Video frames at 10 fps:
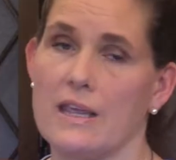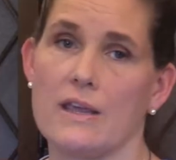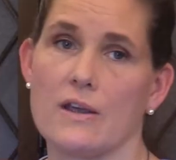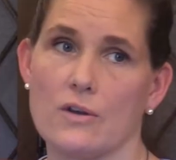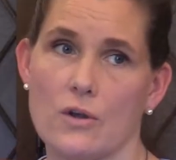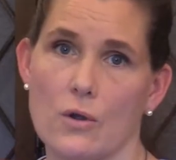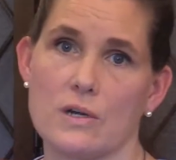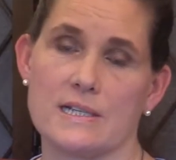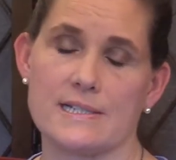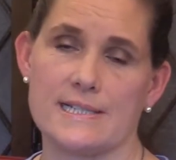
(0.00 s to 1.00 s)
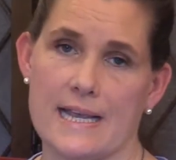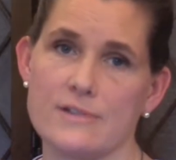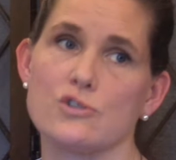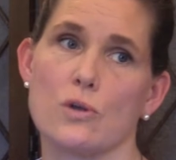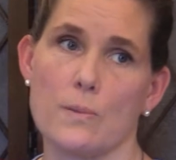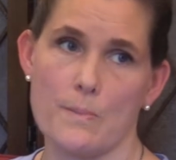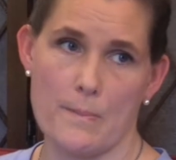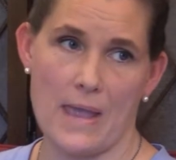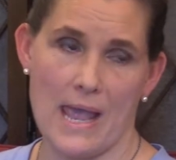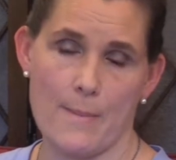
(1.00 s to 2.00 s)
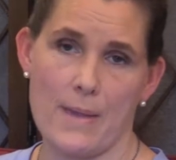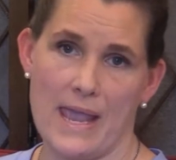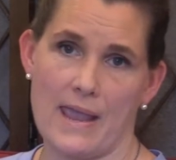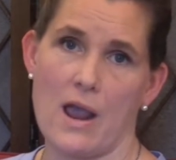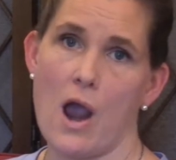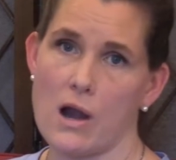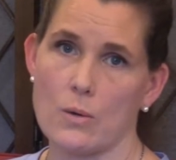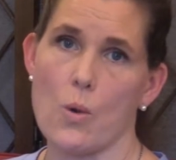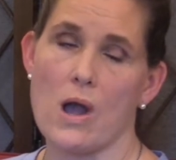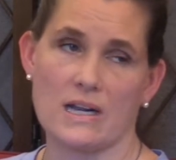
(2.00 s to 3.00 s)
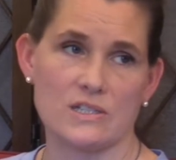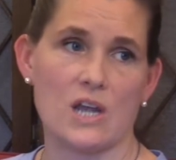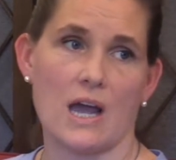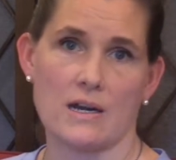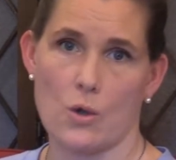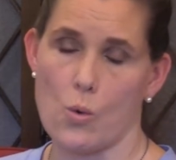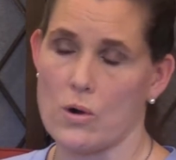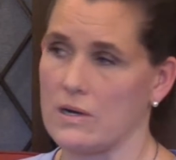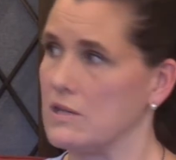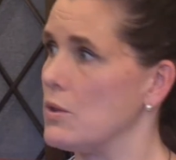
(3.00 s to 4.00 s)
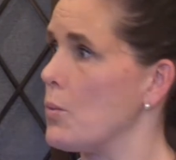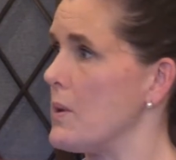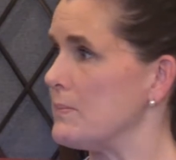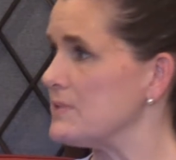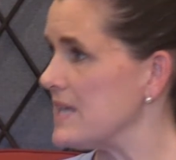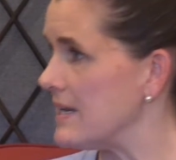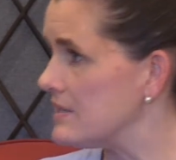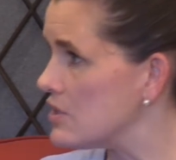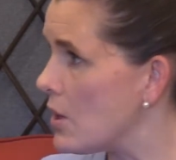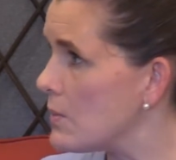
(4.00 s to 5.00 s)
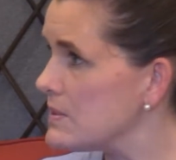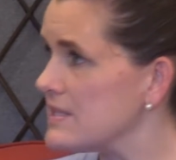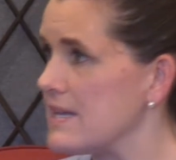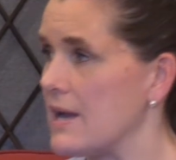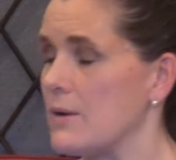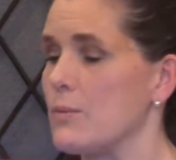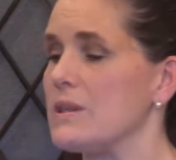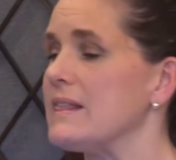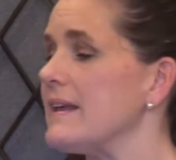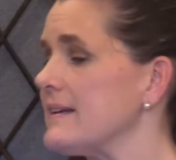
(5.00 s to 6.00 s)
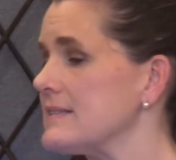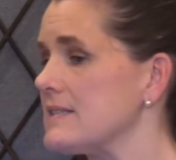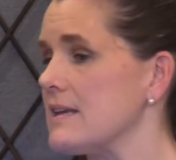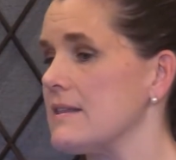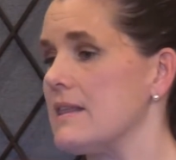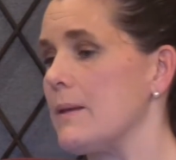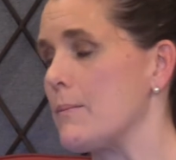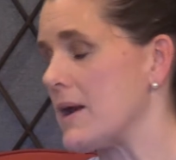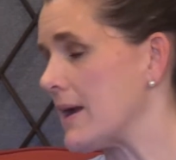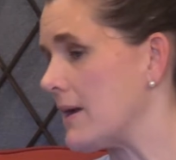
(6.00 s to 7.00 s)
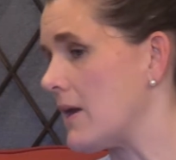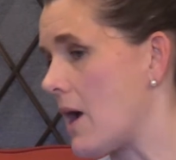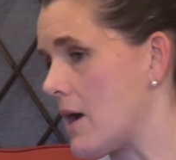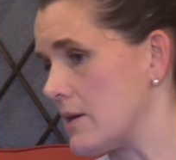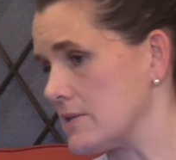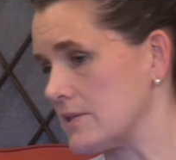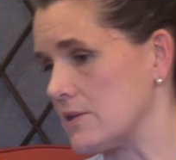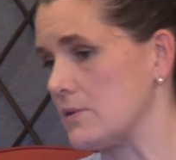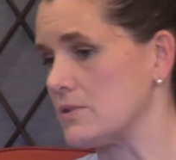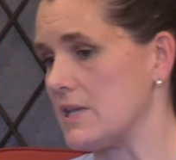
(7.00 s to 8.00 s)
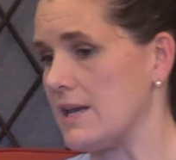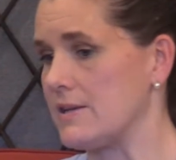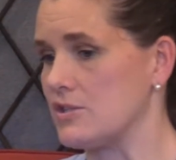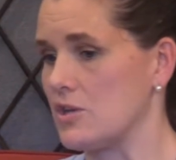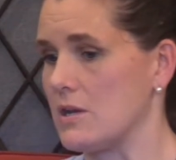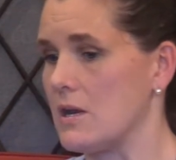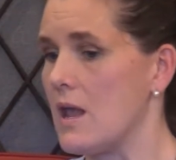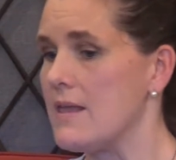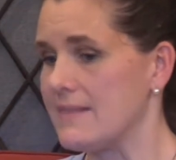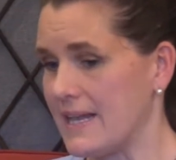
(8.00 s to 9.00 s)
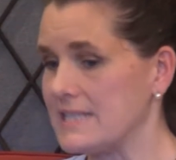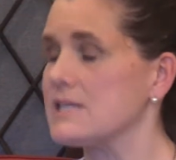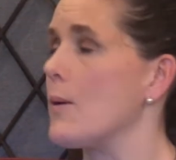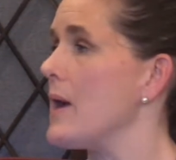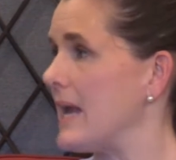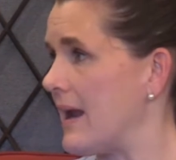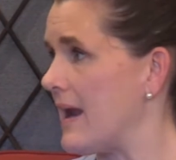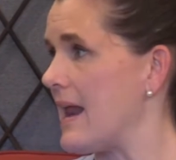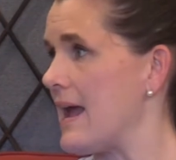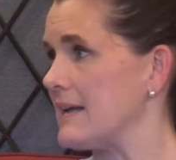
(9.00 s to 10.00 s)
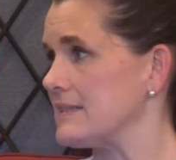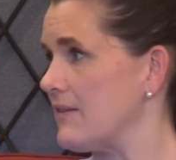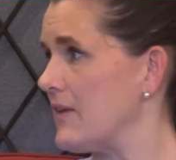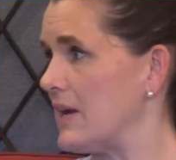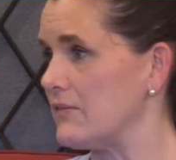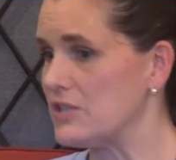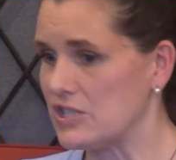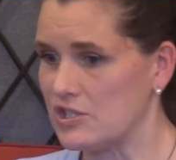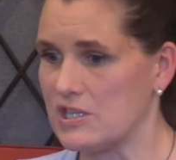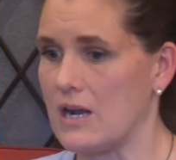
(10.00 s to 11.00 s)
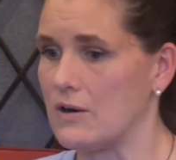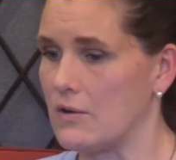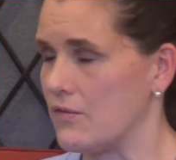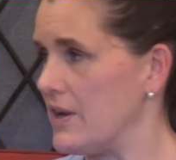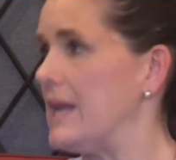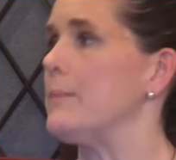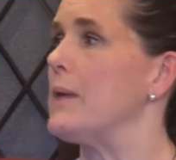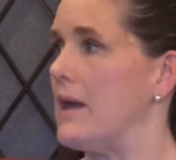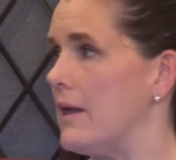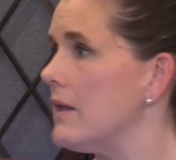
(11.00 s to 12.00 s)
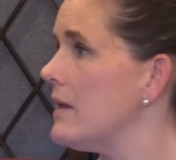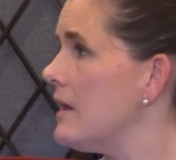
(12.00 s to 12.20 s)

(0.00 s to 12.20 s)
year, go to centralmaheartwalk.org. The website's always there with links to the American Heart Association. That's how I got active. I reached out over email.